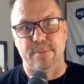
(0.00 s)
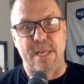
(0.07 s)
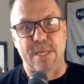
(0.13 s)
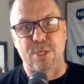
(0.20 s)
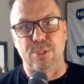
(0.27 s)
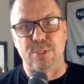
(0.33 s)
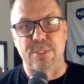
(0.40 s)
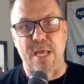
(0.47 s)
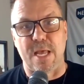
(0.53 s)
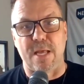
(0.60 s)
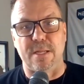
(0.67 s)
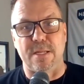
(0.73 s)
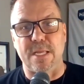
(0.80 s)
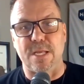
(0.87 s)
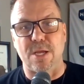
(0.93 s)
like you
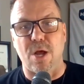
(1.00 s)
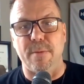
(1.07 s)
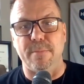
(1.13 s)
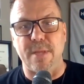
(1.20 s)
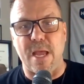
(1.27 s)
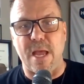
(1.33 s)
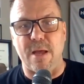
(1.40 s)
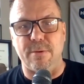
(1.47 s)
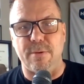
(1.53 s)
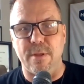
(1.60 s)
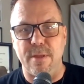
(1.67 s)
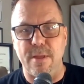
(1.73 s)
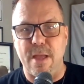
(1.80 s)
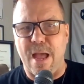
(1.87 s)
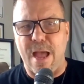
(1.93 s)
said, and he calmed down.
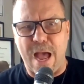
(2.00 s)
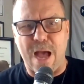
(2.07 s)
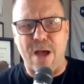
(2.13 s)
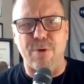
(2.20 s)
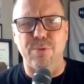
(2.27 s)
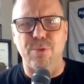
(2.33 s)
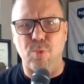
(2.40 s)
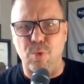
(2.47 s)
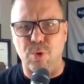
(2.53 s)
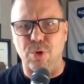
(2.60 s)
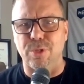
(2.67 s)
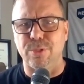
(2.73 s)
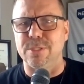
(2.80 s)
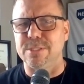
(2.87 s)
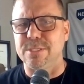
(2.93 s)
How in the
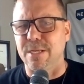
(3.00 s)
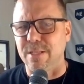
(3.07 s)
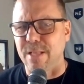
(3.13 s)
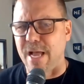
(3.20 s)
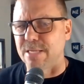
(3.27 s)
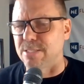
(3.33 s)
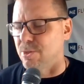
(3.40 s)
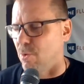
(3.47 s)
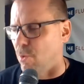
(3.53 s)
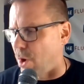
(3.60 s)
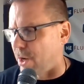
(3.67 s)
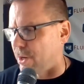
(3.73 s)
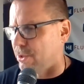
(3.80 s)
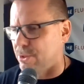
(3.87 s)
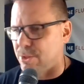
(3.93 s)
world does a glass of
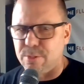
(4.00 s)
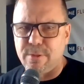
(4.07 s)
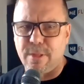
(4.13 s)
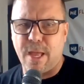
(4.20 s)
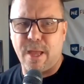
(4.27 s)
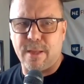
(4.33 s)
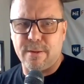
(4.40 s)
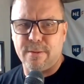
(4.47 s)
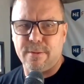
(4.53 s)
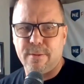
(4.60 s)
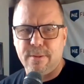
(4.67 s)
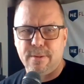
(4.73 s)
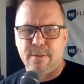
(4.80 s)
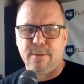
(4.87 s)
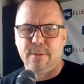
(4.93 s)
water do that?
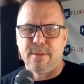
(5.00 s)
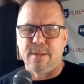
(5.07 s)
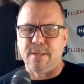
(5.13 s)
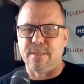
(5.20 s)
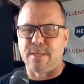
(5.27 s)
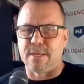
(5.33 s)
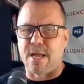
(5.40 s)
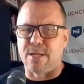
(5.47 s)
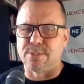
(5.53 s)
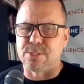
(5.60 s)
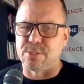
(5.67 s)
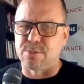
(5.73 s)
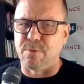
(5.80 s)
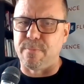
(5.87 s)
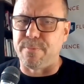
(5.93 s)
And the
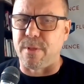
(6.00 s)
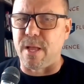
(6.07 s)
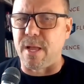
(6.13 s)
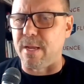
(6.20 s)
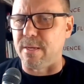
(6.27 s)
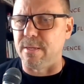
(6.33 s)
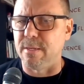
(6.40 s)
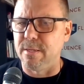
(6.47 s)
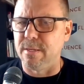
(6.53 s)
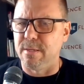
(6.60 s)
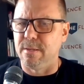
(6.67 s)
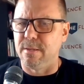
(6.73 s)
counselor replied,